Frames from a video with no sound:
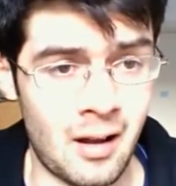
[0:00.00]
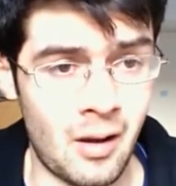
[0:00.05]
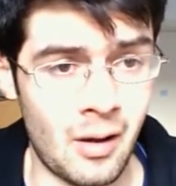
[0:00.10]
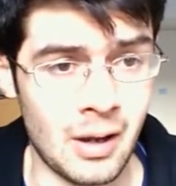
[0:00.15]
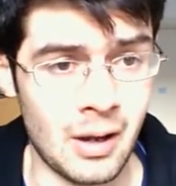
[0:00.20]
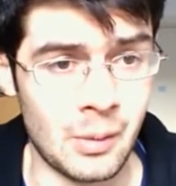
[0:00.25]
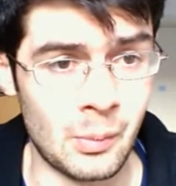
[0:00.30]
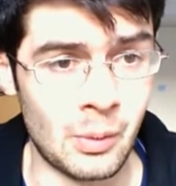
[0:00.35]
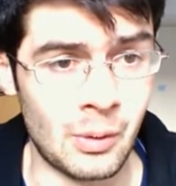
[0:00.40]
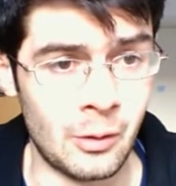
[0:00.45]

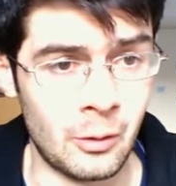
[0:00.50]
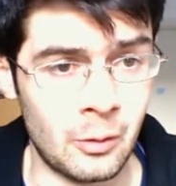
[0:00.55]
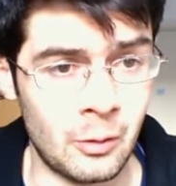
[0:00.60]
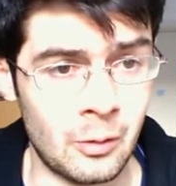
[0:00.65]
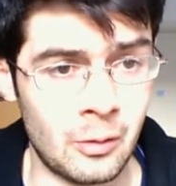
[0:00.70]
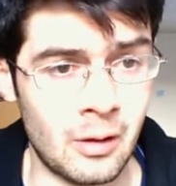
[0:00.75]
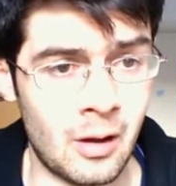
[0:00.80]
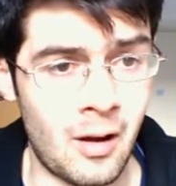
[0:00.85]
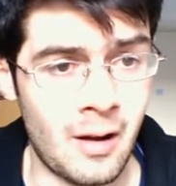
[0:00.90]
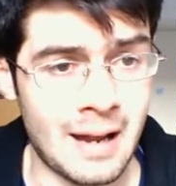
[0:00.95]
I
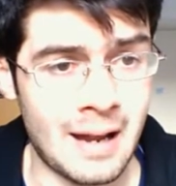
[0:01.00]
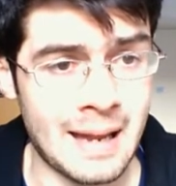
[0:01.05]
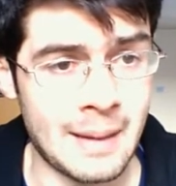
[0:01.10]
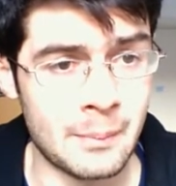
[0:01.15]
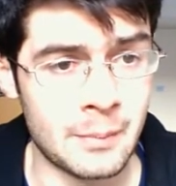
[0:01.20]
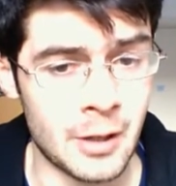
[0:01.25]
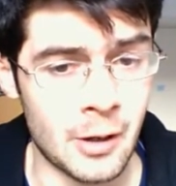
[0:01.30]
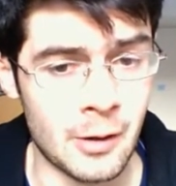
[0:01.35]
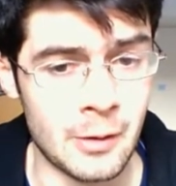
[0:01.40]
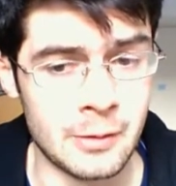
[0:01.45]

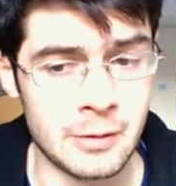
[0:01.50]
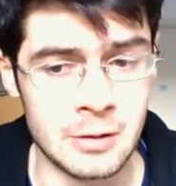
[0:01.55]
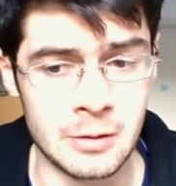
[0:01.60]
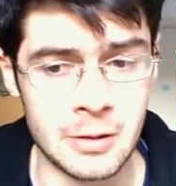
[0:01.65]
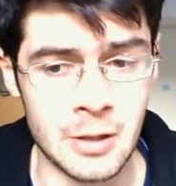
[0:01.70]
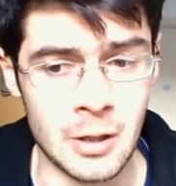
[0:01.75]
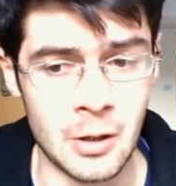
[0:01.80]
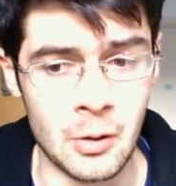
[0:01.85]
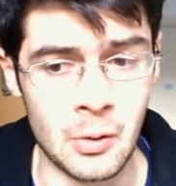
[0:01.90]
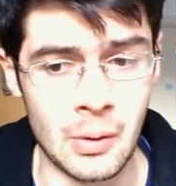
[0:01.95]
am going
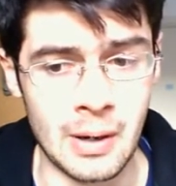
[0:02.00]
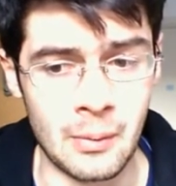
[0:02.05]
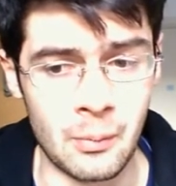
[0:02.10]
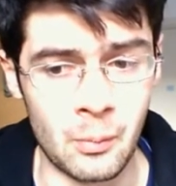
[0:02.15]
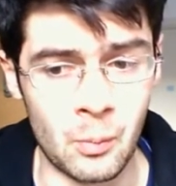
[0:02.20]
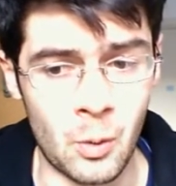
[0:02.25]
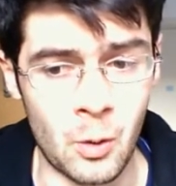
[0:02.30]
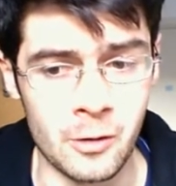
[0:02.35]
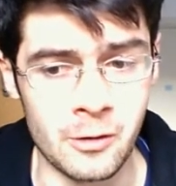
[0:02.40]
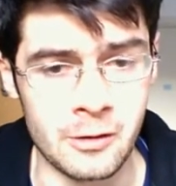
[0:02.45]
to go
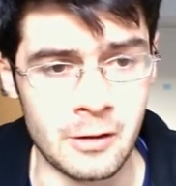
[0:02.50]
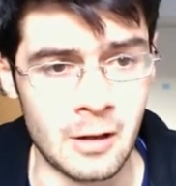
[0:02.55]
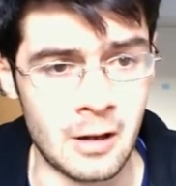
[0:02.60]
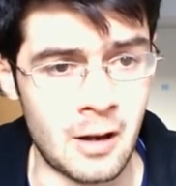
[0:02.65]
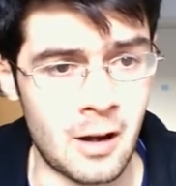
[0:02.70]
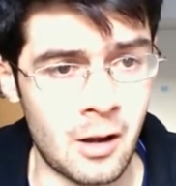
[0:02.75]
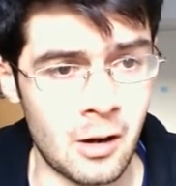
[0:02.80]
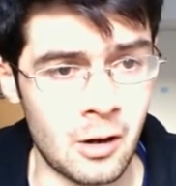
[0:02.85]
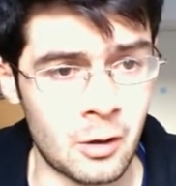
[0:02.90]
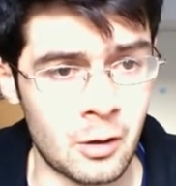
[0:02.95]
and watch the
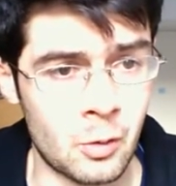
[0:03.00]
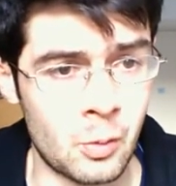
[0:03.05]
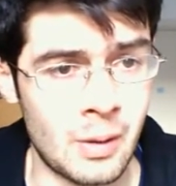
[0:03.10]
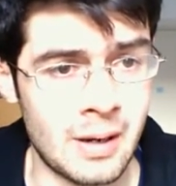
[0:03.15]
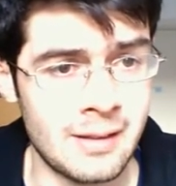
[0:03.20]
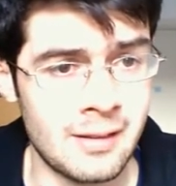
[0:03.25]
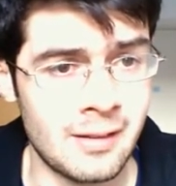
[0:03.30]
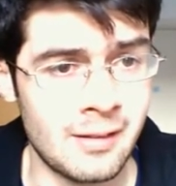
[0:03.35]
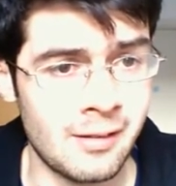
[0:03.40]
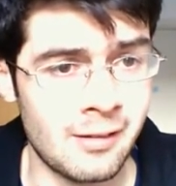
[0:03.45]

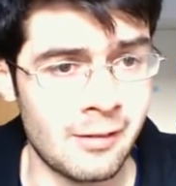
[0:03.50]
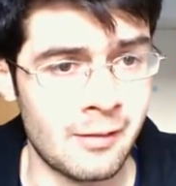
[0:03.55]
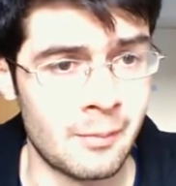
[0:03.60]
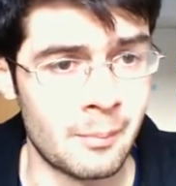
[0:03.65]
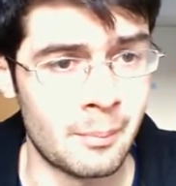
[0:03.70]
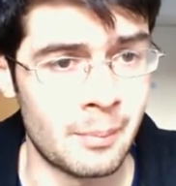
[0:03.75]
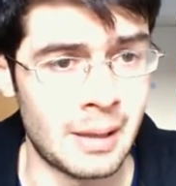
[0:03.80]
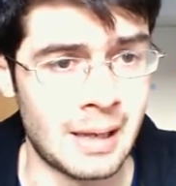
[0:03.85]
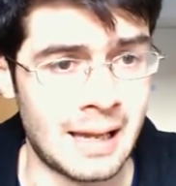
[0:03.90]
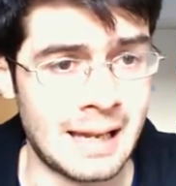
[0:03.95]

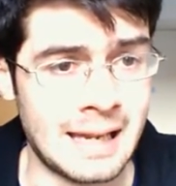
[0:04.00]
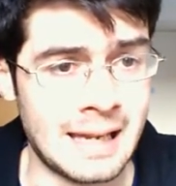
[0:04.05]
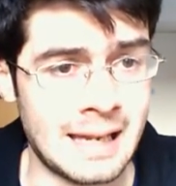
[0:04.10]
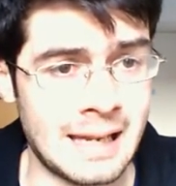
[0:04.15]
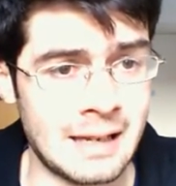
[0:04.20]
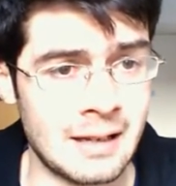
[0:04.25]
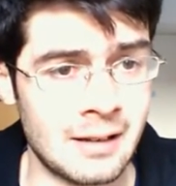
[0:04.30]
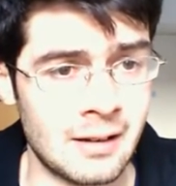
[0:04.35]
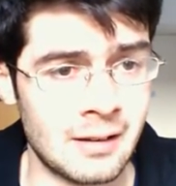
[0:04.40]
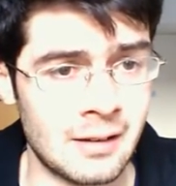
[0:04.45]
Harlequins
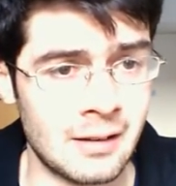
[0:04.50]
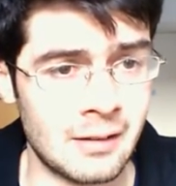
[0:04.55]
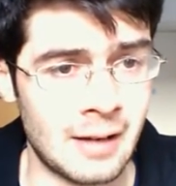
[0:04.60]
play